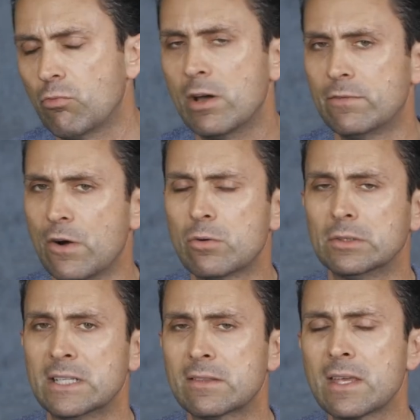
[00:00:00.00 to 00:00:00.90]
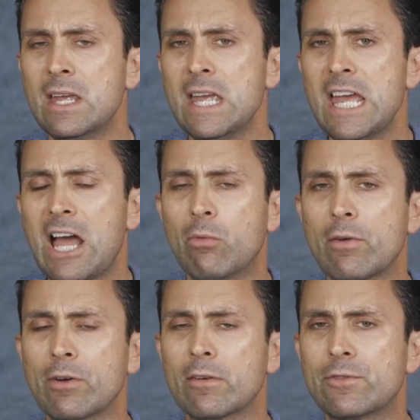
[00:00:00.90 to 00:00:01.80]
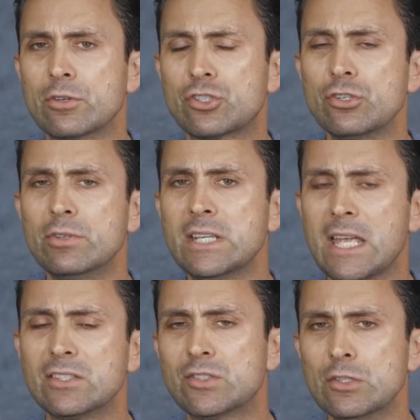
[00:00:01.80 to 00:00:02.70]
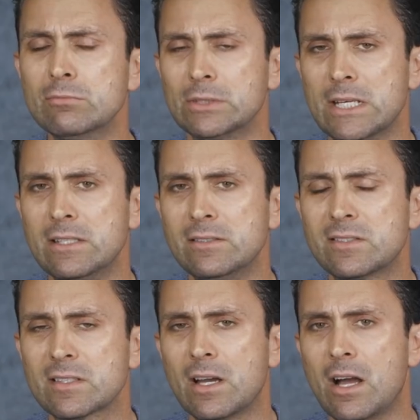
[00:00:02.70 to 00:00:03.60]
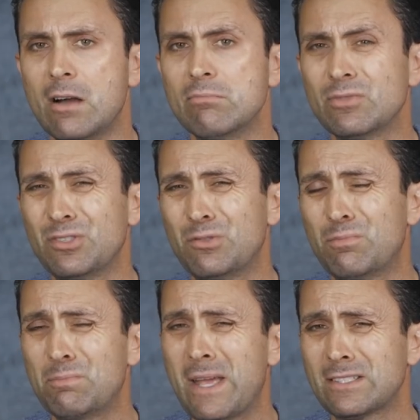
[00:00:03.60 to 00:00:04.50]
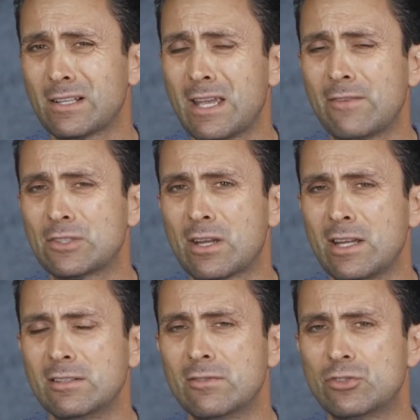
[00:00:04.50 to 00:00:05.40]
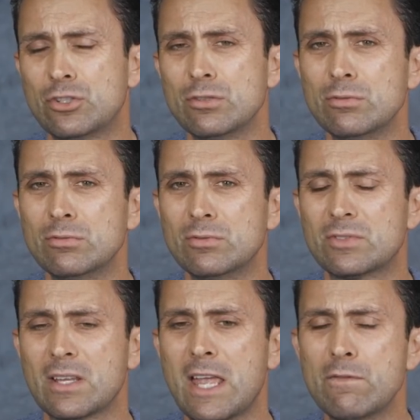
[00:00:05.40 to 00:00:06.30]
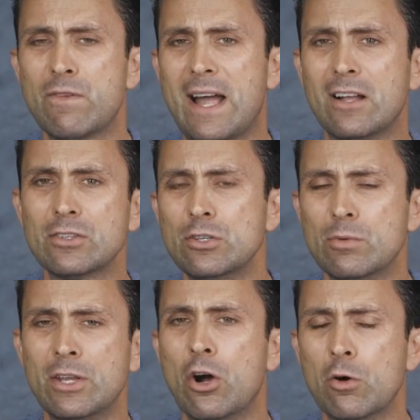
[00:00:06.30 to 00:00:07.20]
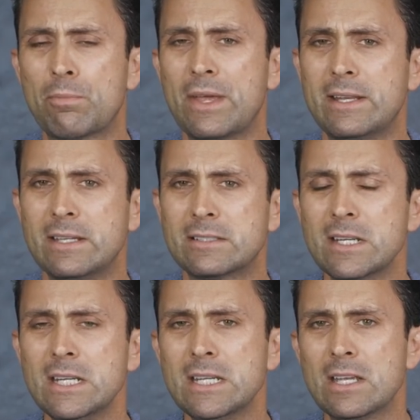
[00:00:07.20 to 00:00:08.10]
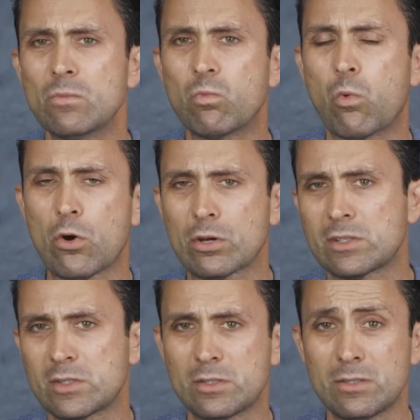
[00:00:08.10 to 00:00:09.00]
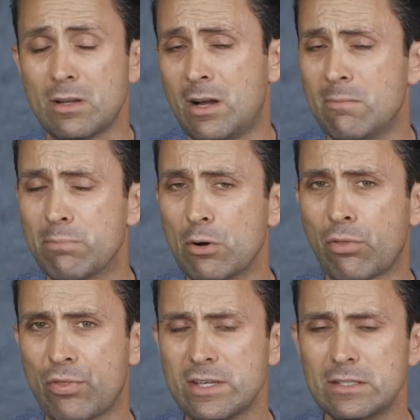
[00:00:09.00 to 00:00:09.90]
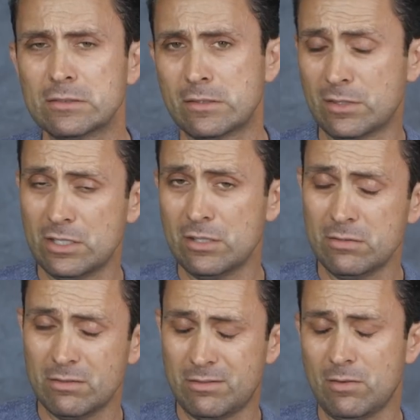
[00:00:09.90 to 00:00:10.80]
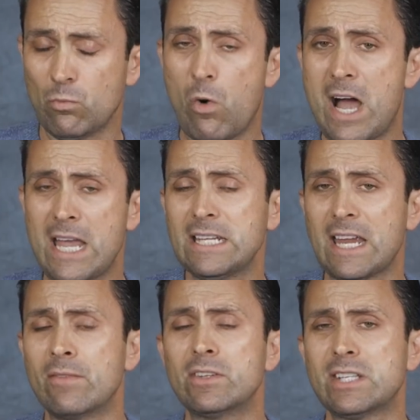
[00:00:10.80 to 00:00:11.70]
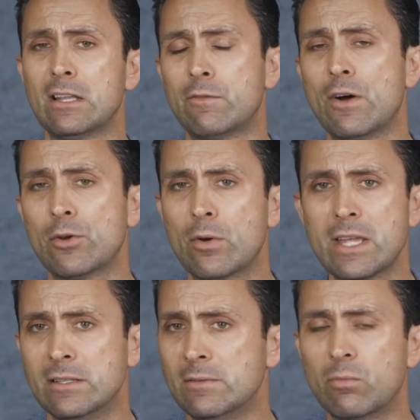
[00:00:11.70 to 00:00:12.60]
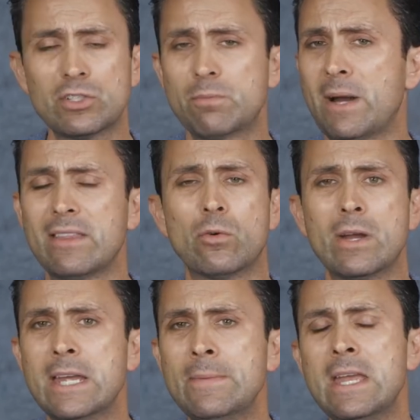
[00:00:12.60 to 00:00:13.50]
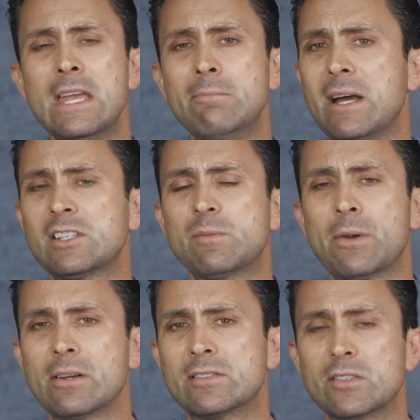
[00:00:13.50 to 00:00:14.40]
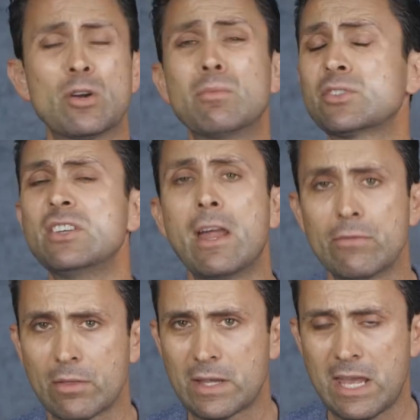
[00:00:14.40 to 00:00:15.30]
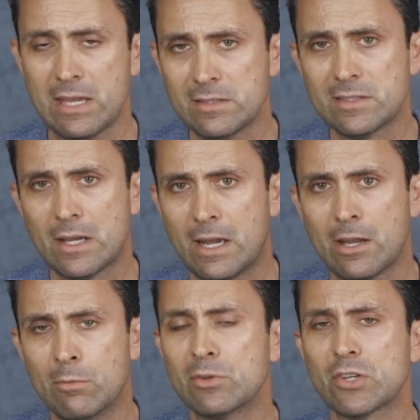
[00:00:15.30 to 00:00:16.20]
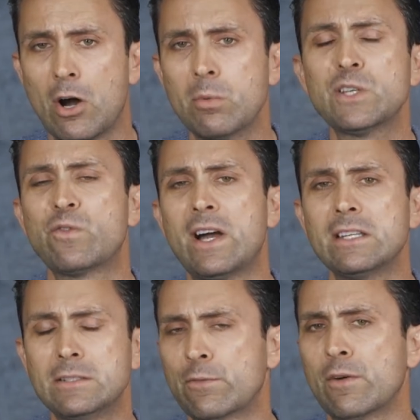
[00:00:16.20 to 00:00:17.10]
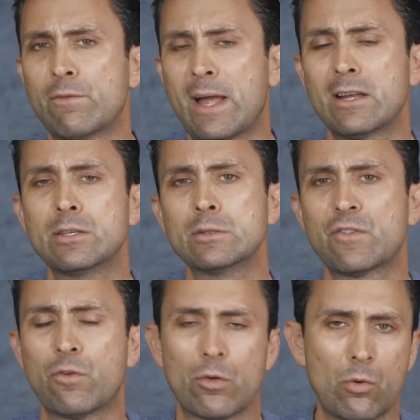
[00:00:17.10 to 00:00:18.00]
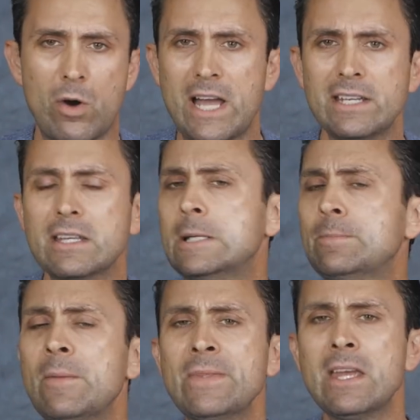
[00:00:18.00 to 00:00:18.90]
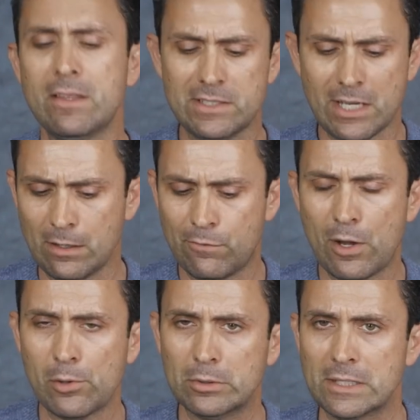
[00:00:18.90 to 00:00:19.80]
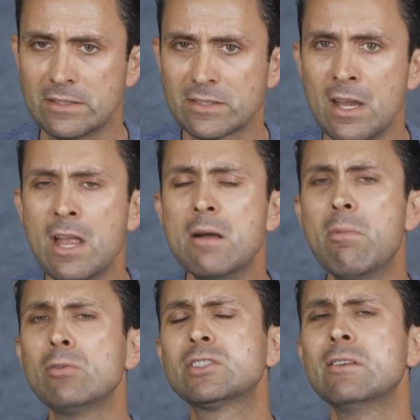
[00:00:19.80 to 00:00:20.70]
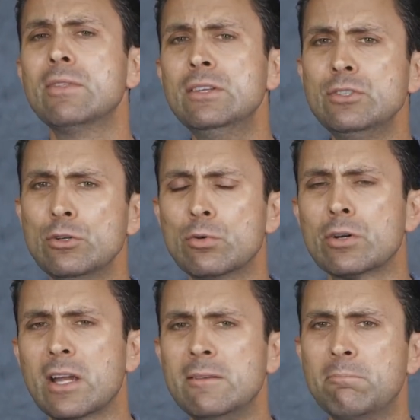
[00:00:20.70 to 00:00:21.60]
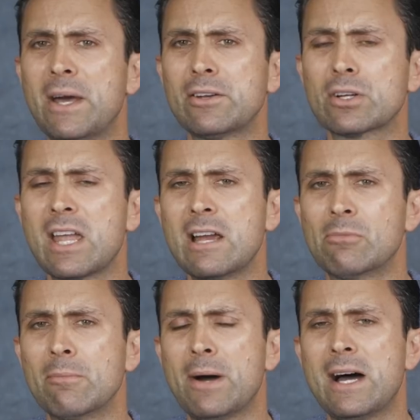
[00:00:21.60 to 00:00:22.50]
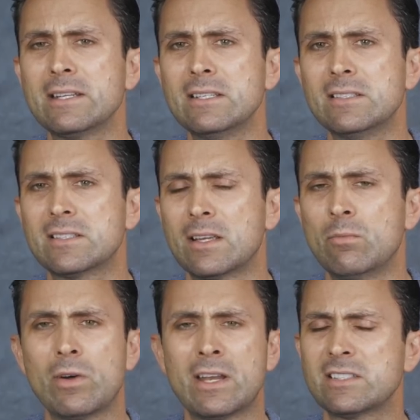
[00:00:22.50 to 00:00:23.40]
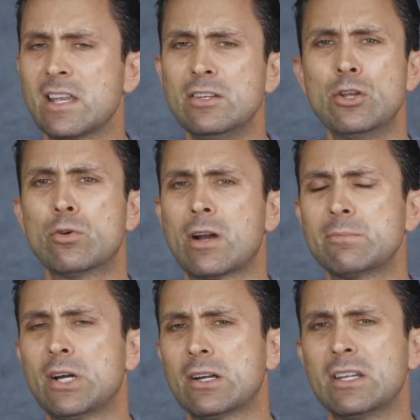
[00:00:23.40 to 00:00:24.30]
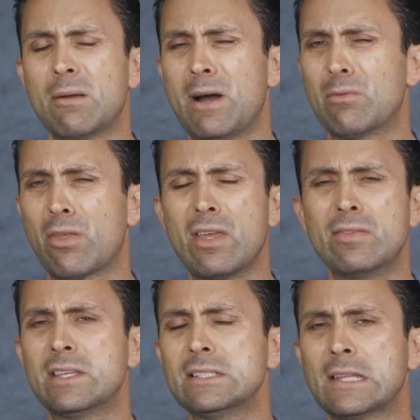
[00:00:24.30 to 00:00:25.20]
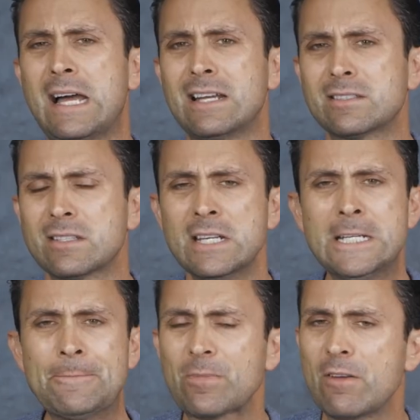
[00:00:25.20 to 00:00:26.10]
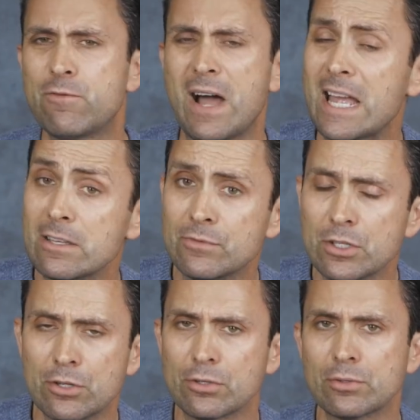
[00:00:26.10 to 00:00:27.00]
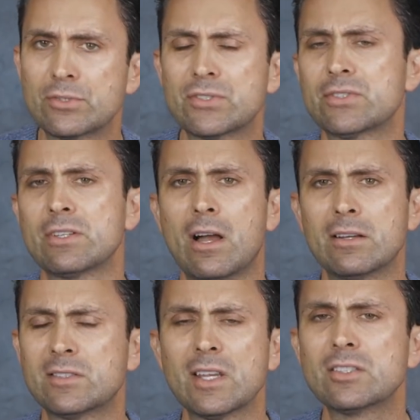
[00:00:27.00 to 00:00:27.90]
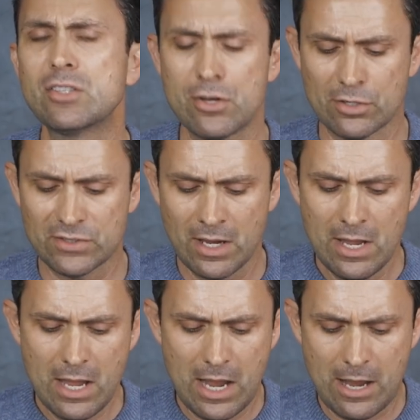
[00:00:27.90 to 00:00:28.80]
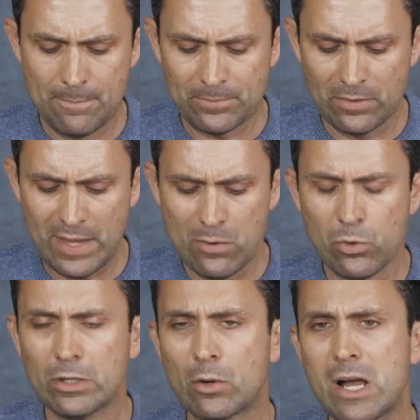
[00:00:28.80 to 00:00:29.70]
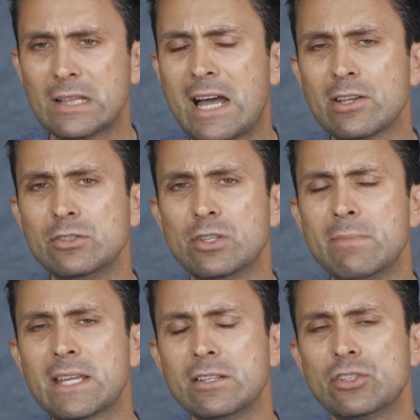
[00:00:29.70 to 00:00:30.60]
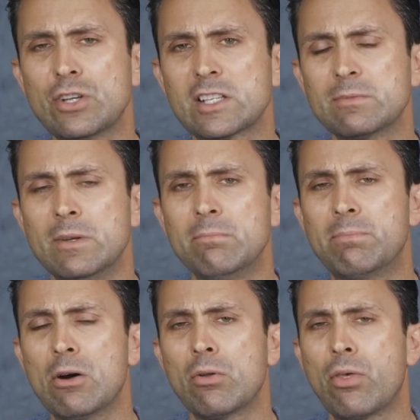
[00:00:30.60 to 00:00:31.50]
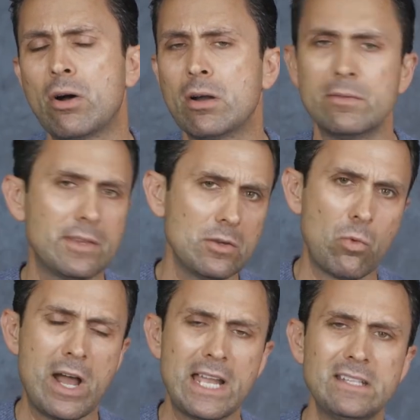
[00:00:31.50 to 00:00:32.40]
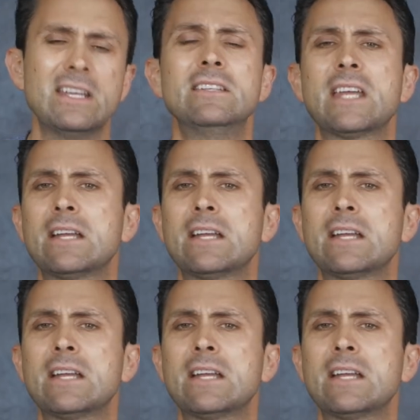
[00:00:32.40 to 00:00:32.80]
one focal length. However, if you're shooting a zoom lens, you basically have to kind of choose a value and hope that it works on both the wide and the telephoto end, which, by the way, in my experience is almost never the case. I almost always find different values for the wide end and the telephoto lens. Most of the newer and better camera bodies, and when I say newer, I'm talking about within the last 5 years, 6 years, they will allow you to make an adjustment both on the wide end